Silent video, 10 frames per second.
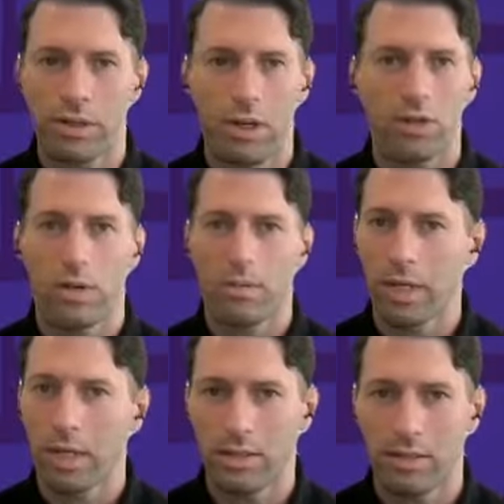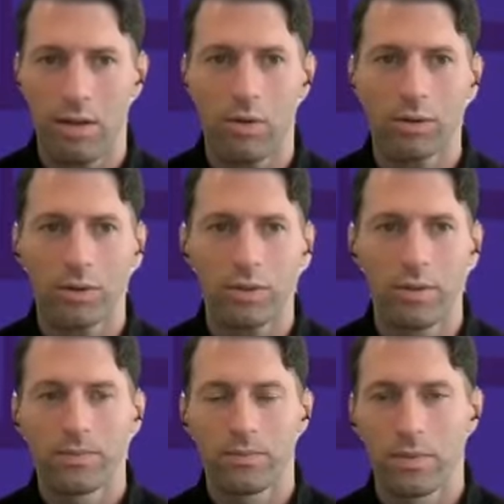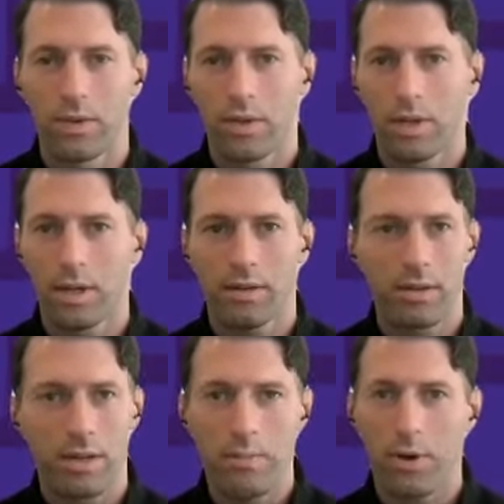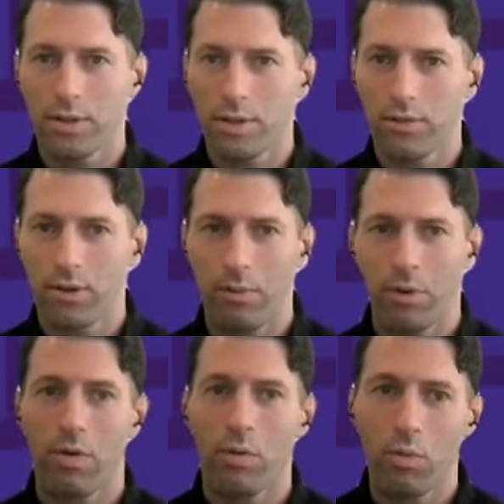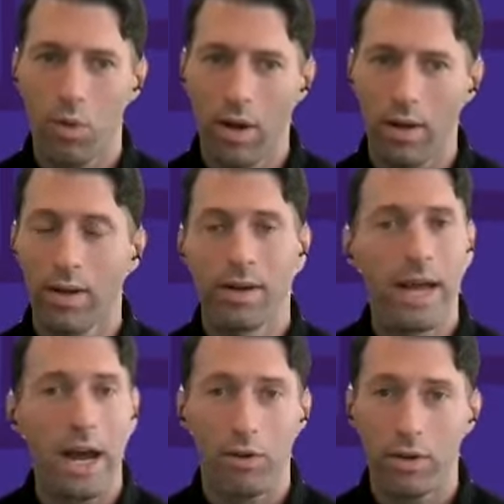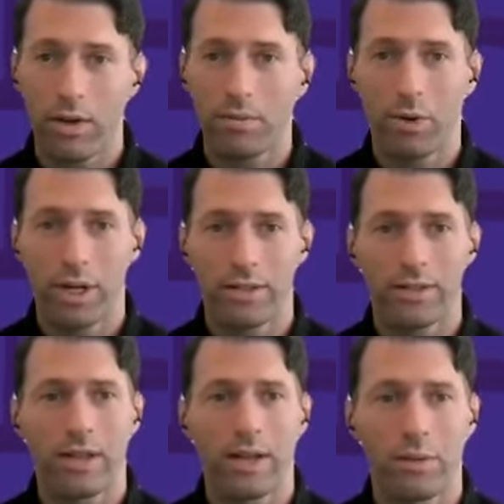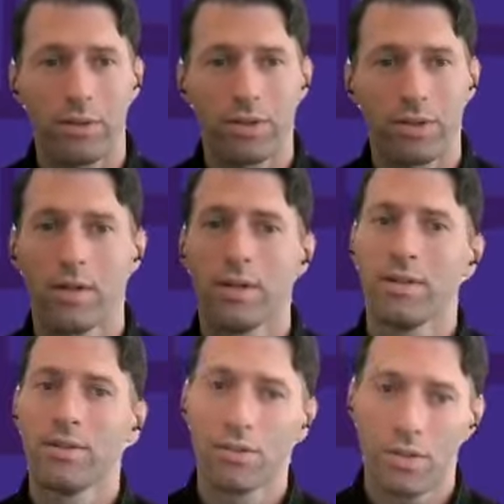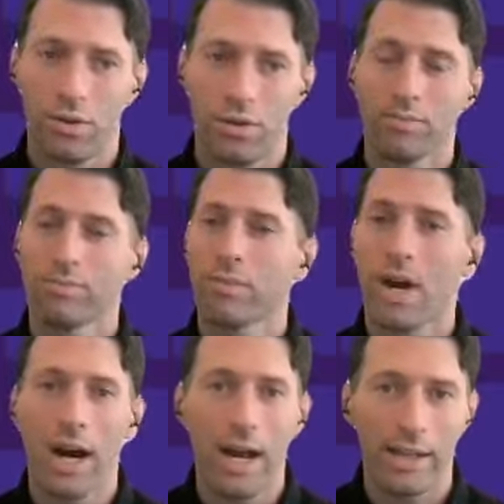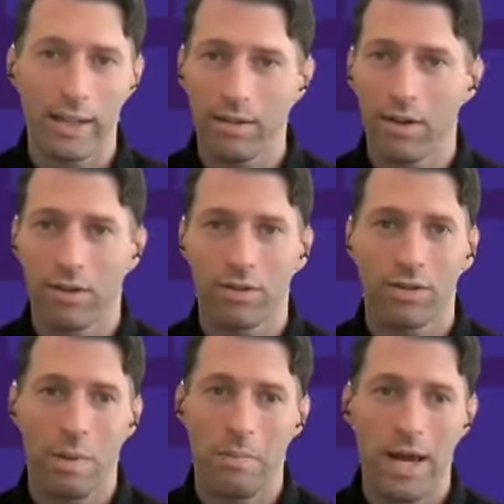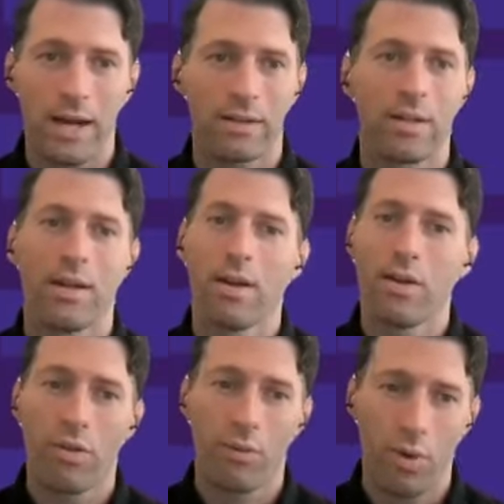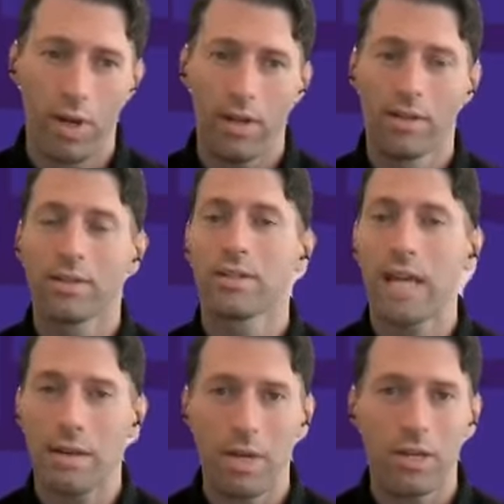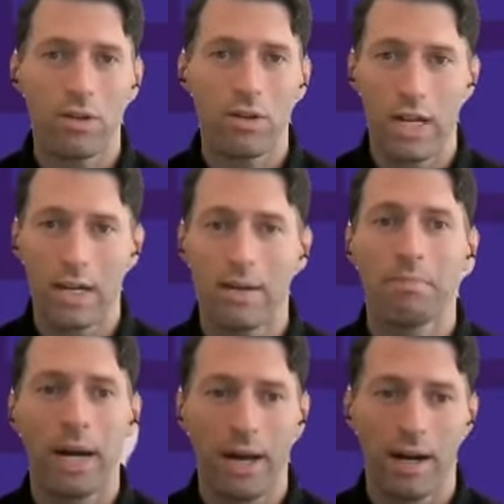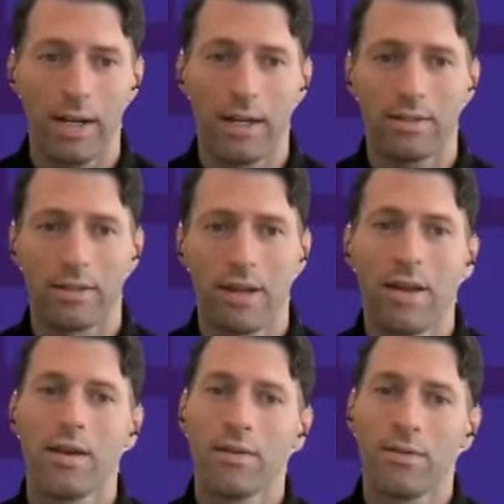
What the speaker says: organization, and my key stakeholders. Again, key parts of the framework. 1, outcome-oriented language. 2, highlight long-term impact. 3, segment your data by audience.